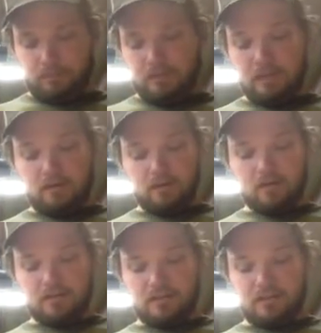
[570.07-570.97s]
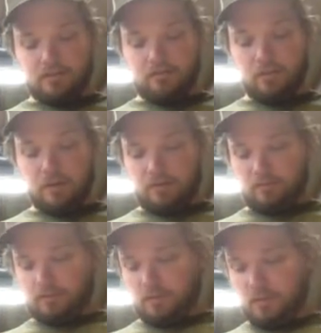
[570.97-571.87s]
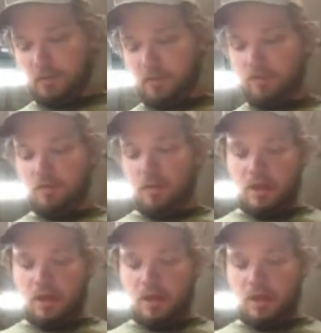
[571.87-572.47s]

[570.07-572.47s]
That'll cause excessive wear. So